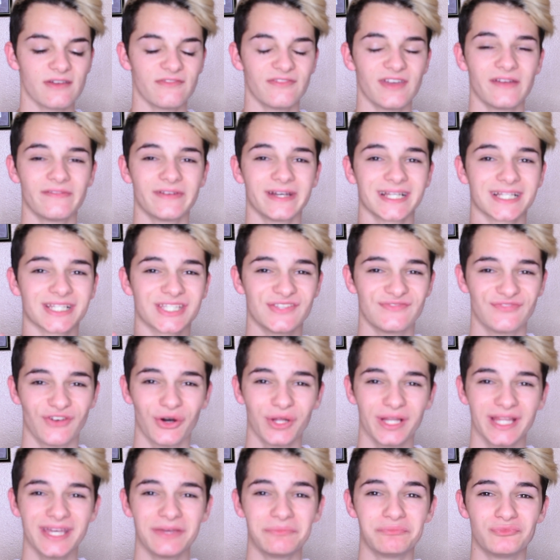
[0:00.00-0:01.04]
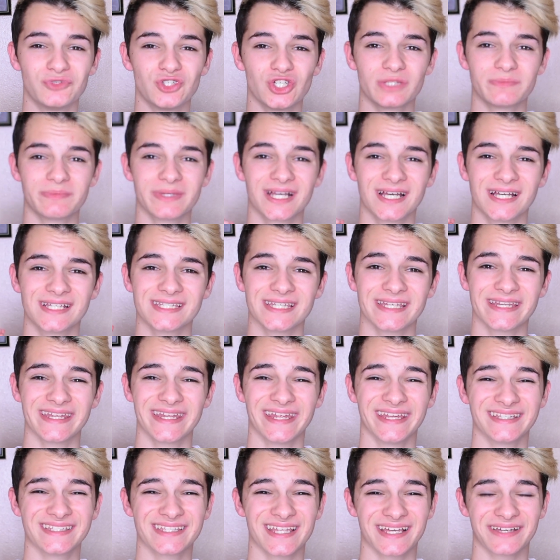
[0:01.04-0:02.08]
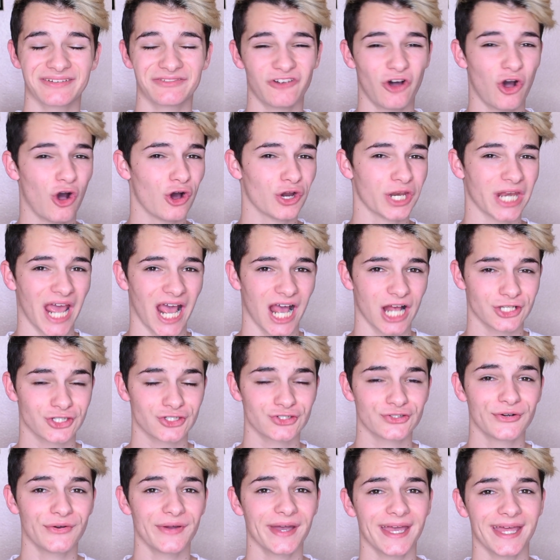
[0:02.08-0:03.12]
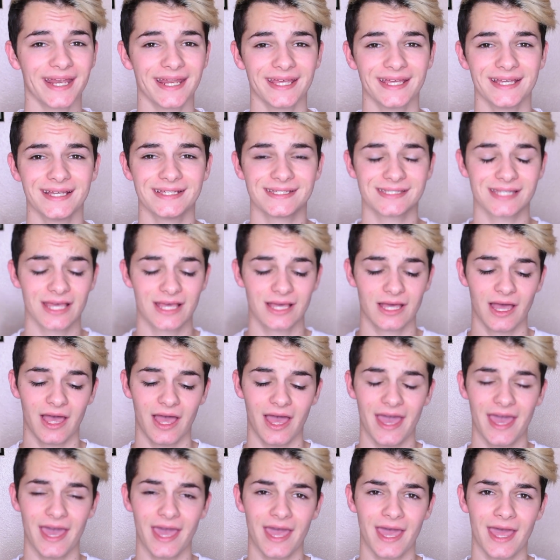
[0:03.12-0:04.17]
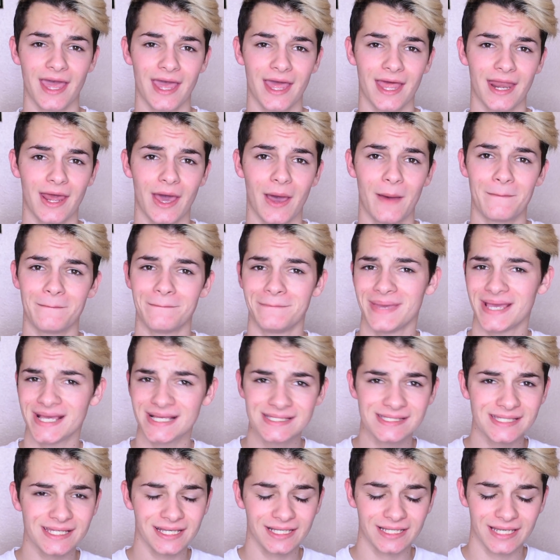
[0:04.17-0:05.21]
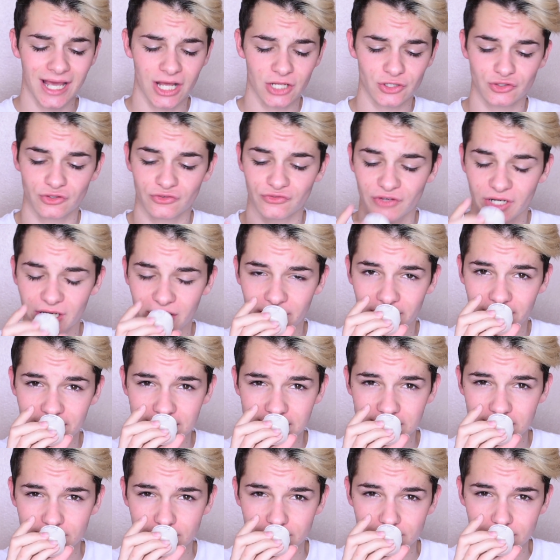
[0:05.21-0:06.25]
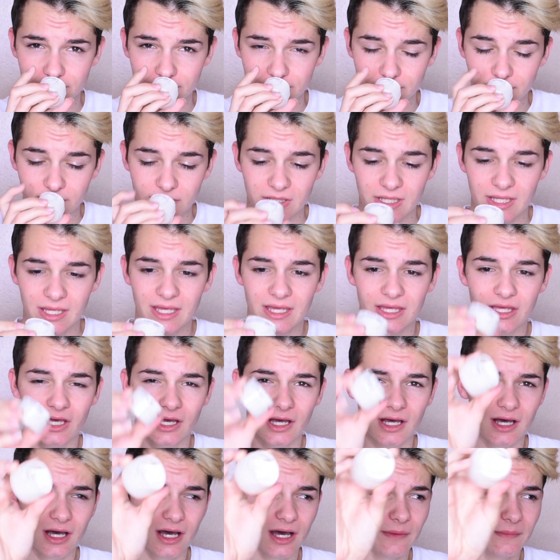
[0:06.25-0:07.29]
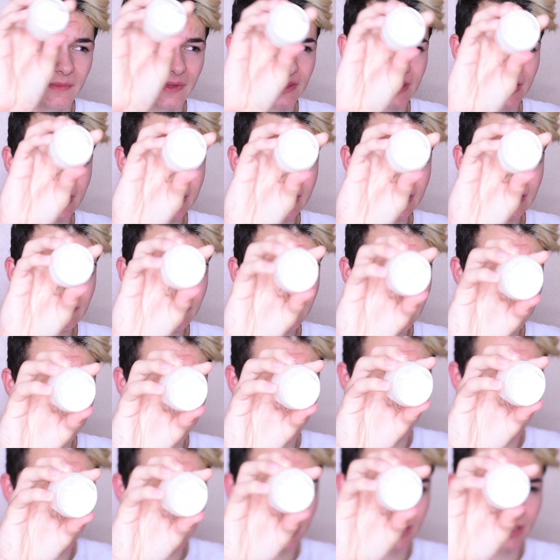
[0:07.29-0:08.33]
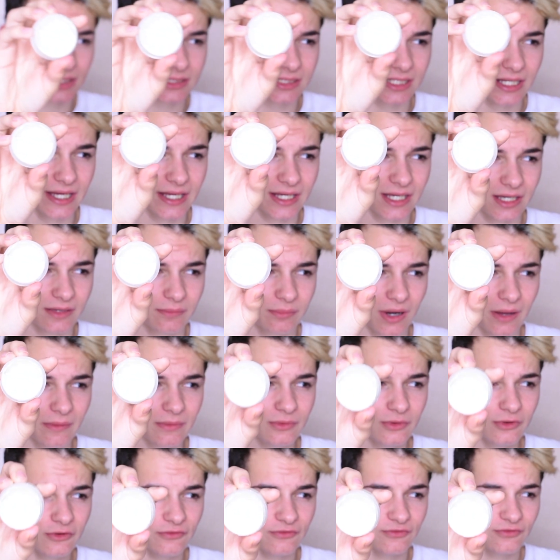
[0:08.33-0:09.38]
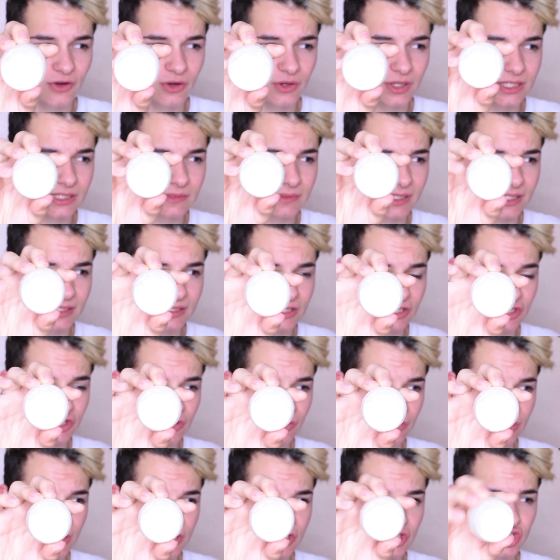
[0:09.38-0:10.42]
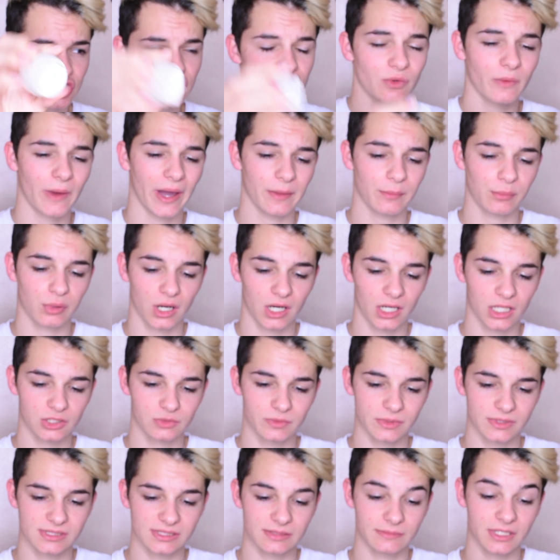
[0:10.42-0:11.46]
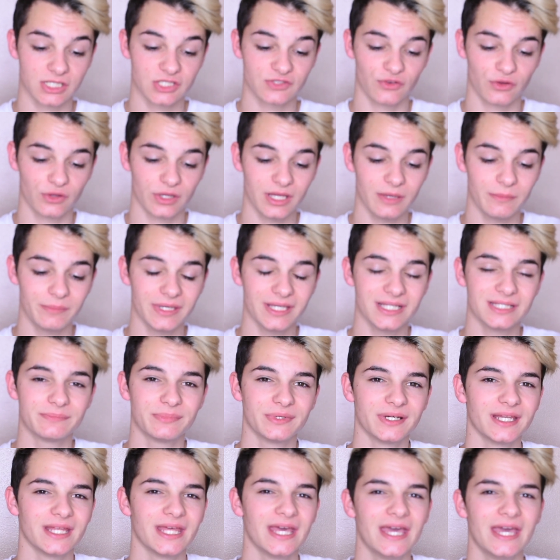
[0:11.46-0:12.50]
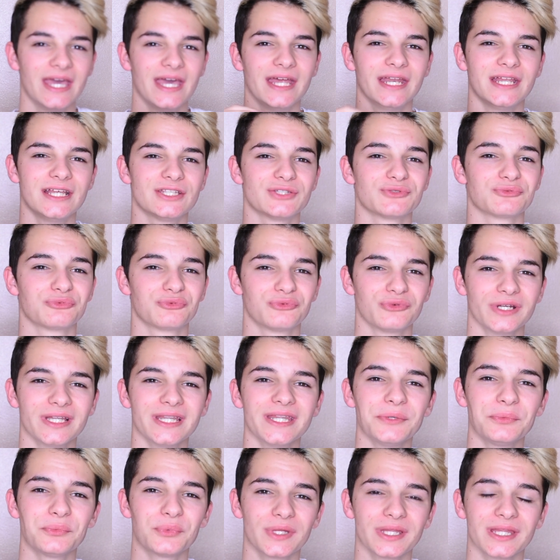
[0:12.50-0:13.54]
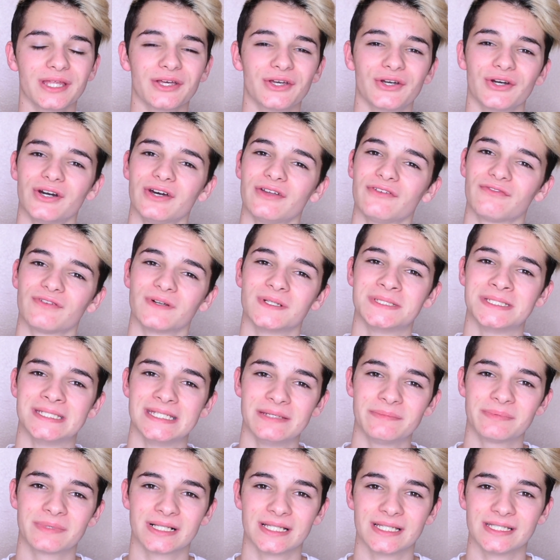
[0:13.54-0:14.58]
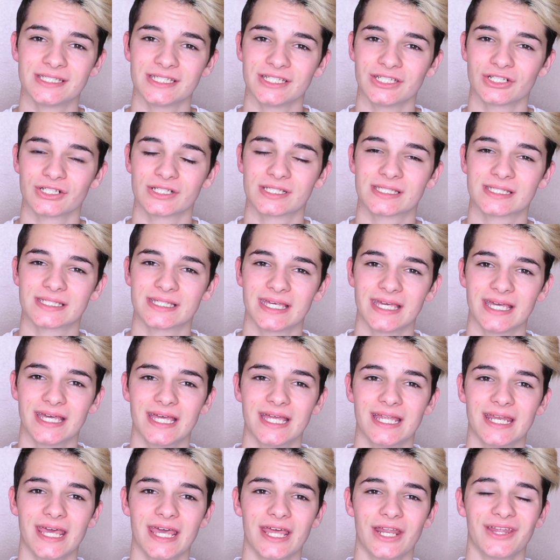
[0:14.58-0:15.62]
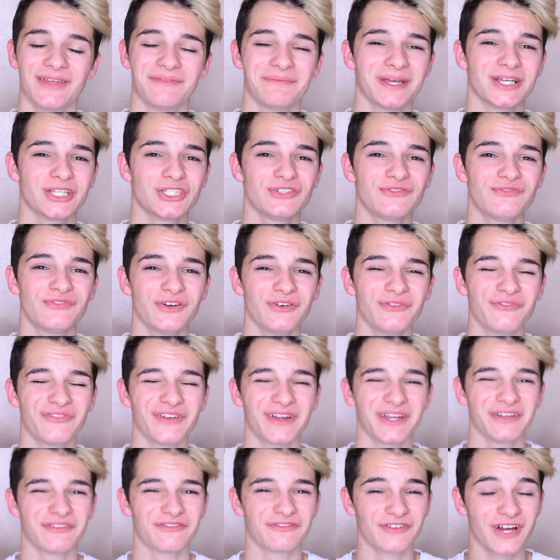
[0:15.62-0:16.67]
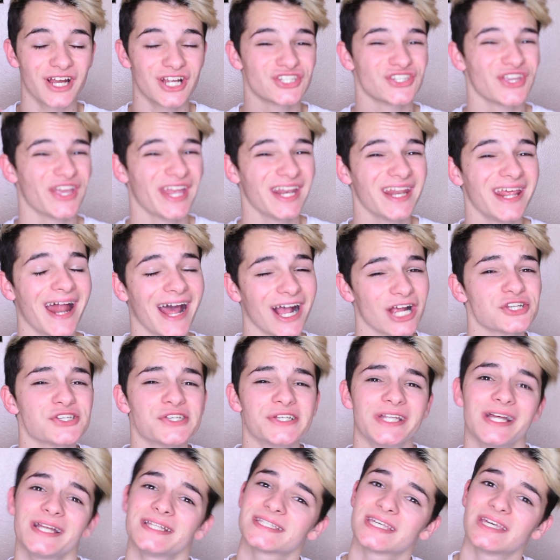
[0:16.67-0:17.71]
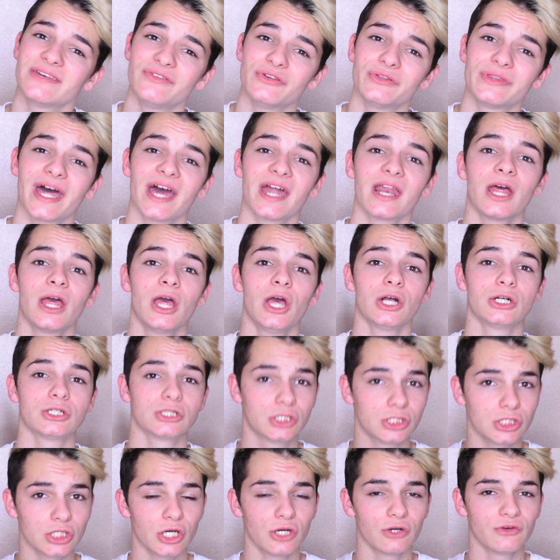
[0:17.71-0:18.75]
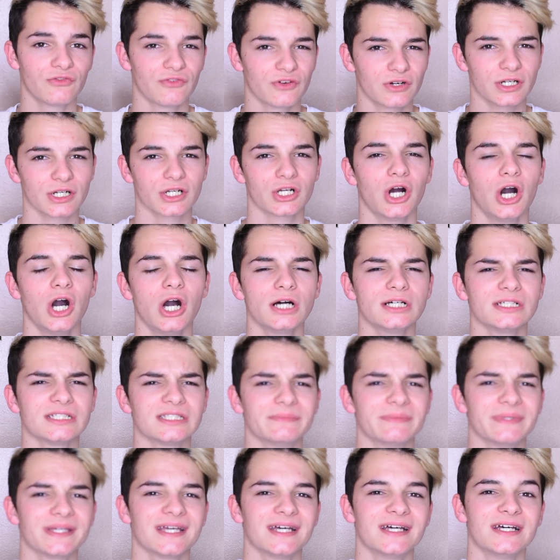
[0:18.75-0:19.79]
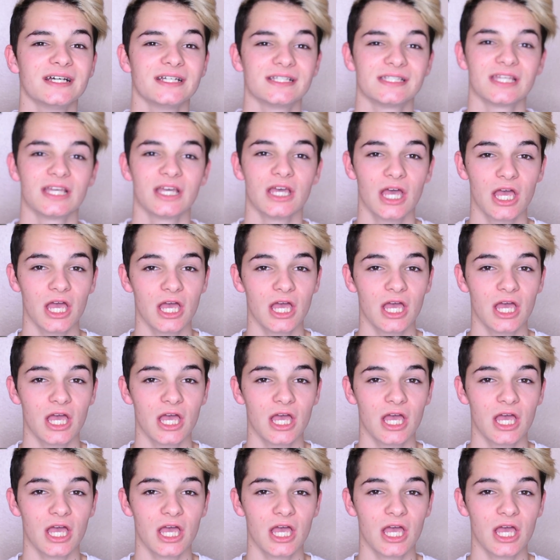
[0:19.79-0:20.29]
my favorite exfoliant just because it is all natural. It is an amazing natural fragrance. This is what the product looks like. It probably won't focus because it's just a white product with some exfoliant beads, but it is really, really good for deep cleansing your skin, and it makes you feel very fresh, and it actually does give you that glow for a cause, because